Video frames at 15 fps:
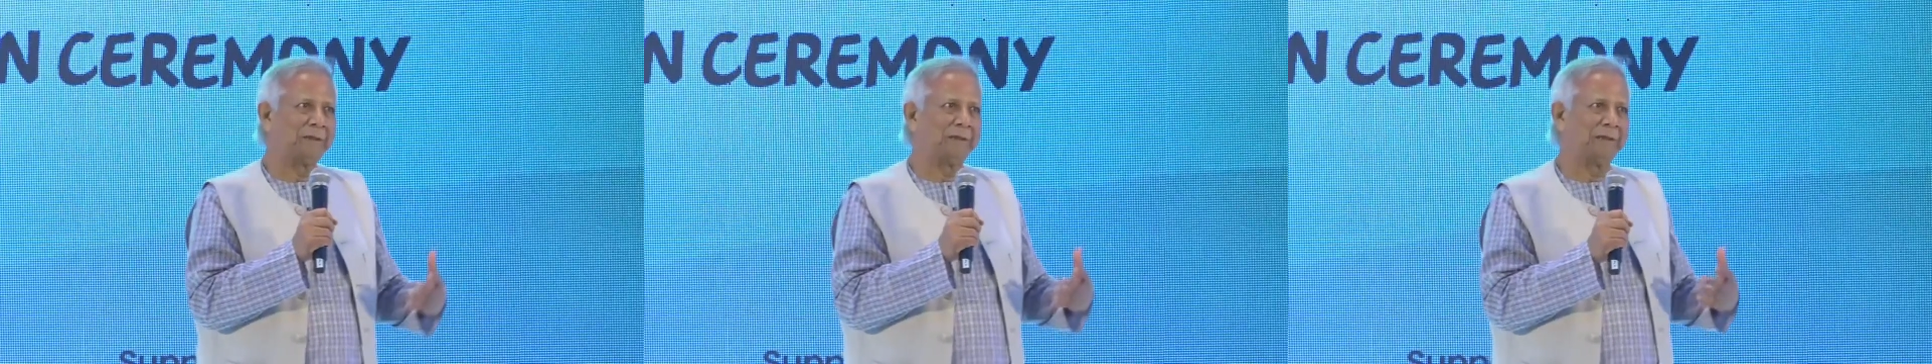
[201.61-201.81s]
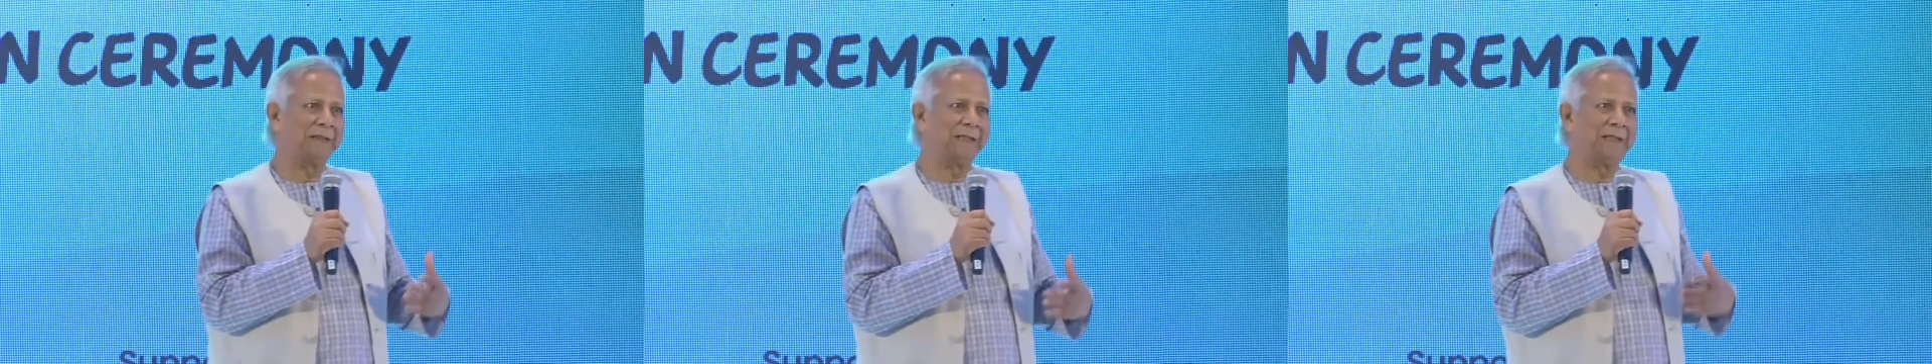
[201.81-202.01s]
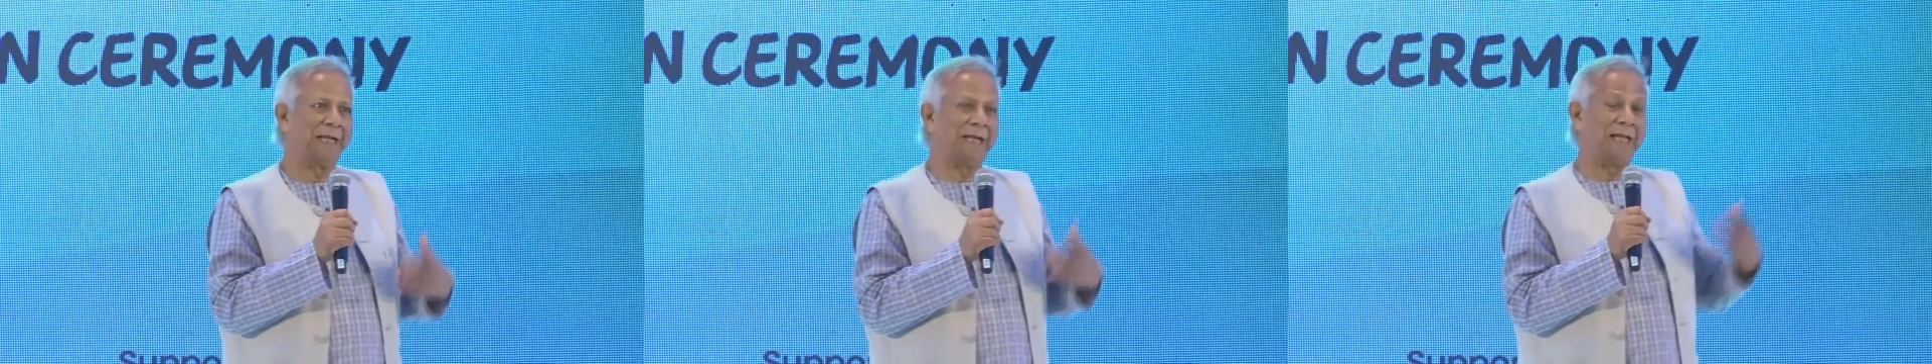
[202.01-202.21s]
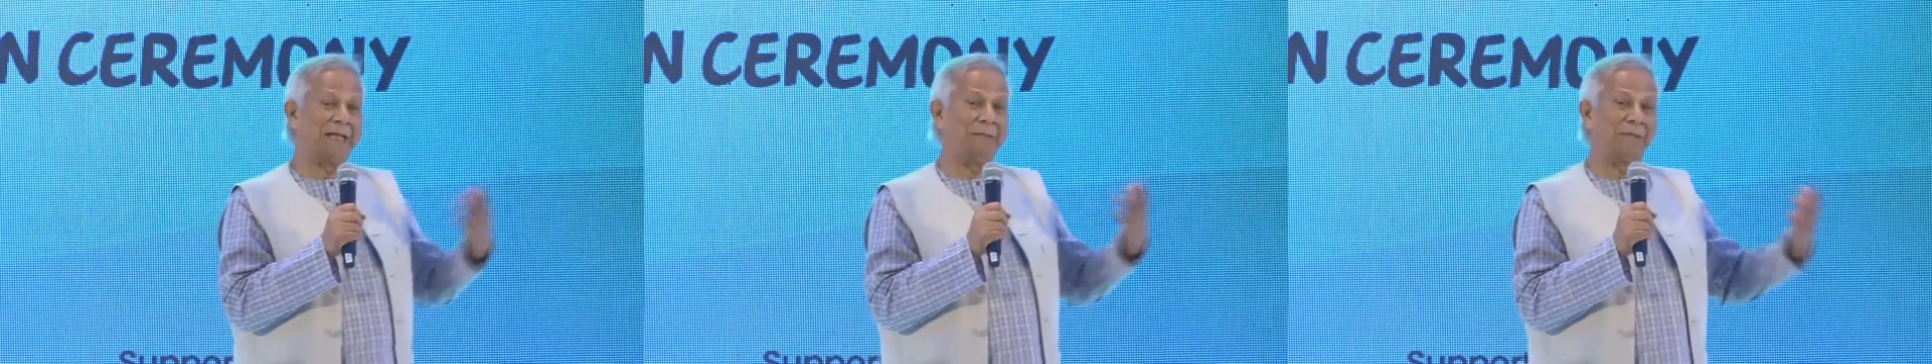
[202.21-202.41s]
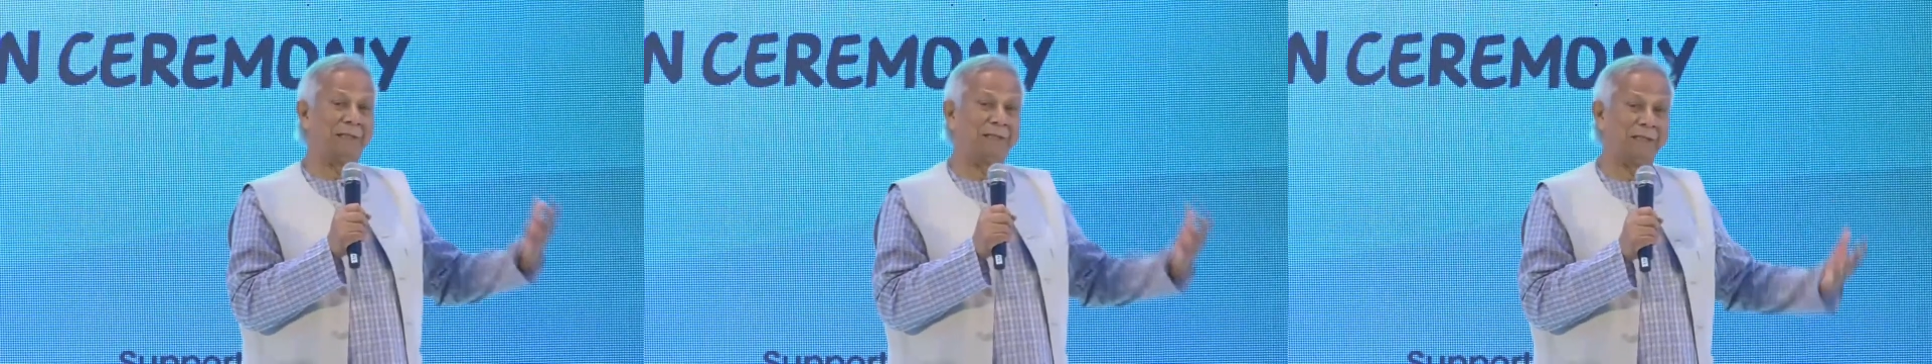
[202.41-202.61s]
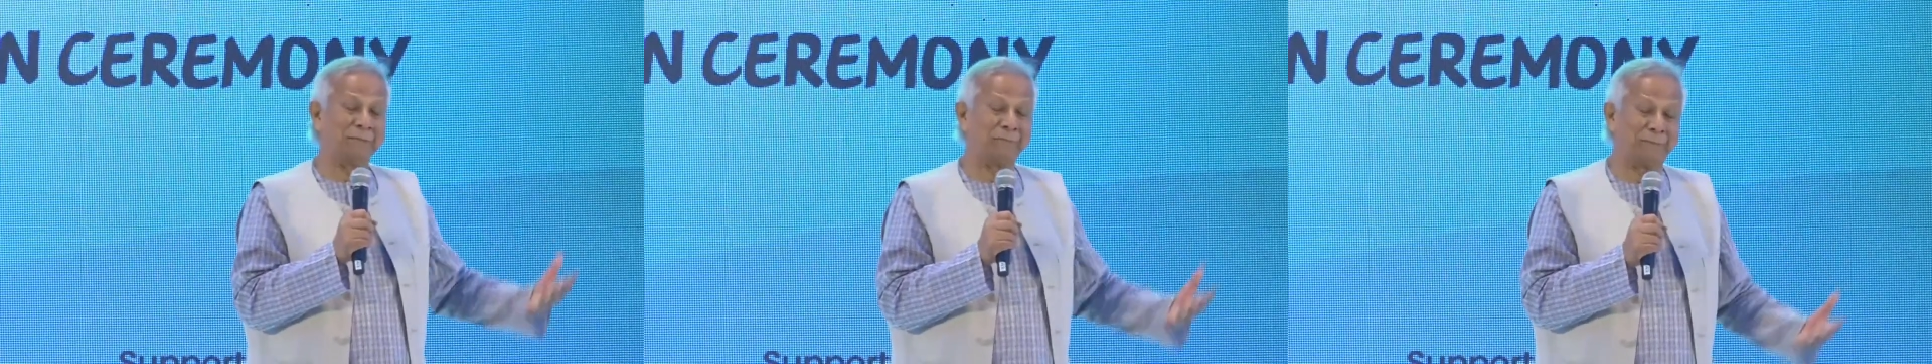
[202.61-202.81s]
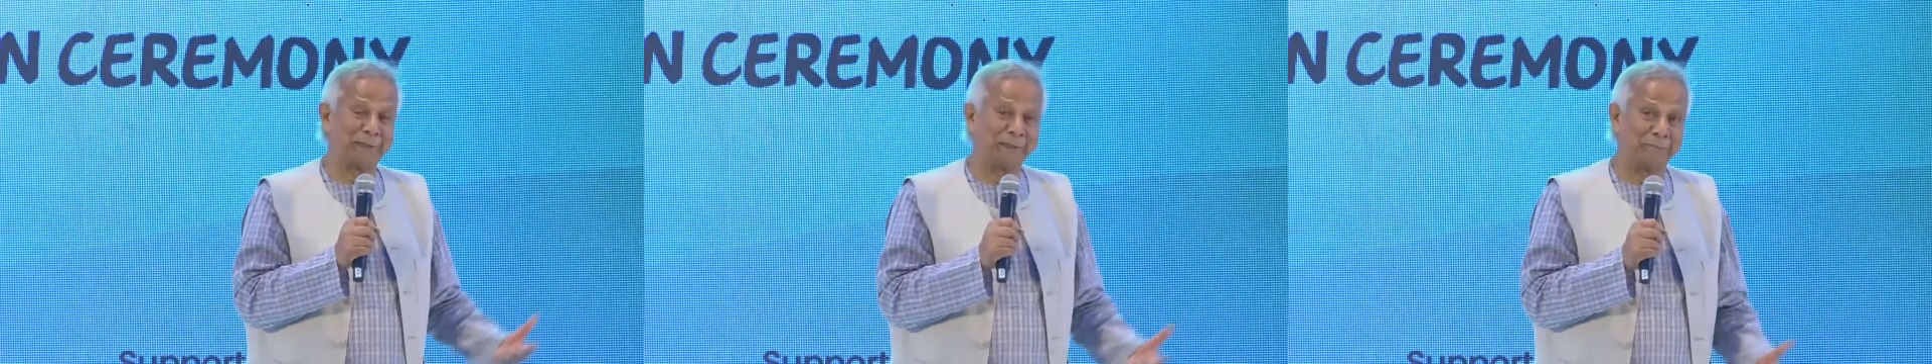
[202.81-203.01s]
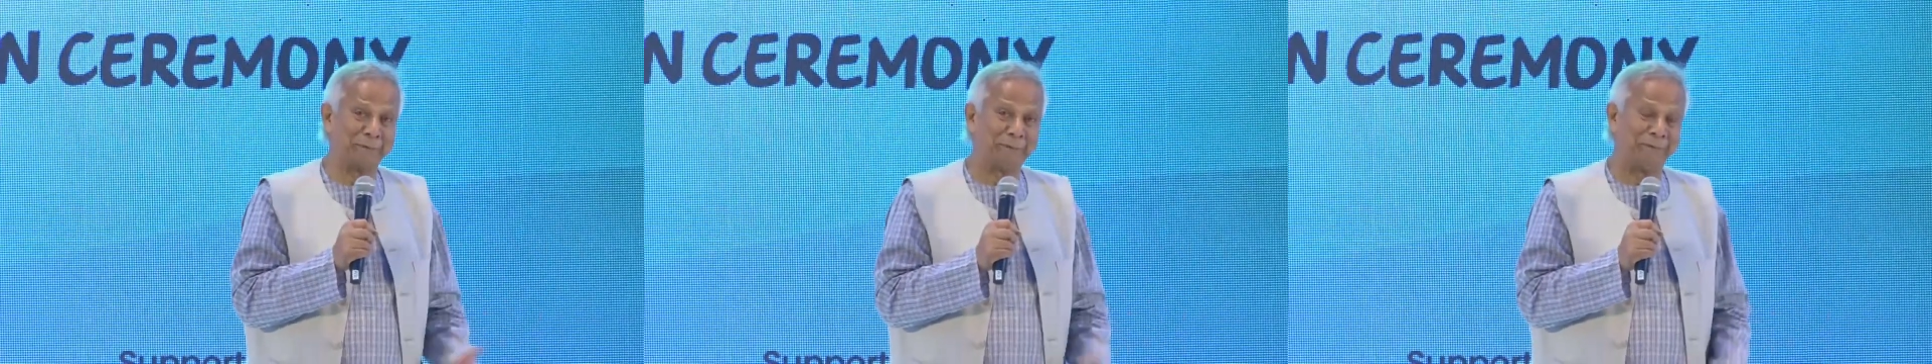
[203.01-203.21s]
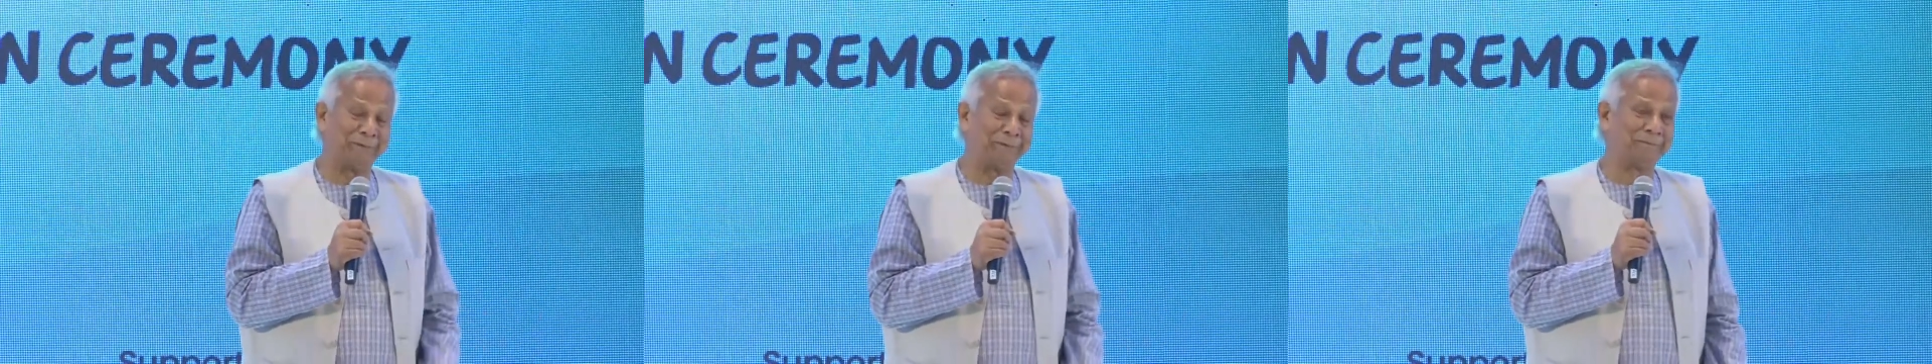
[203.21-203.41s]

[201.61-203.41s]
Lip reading: 180 million people.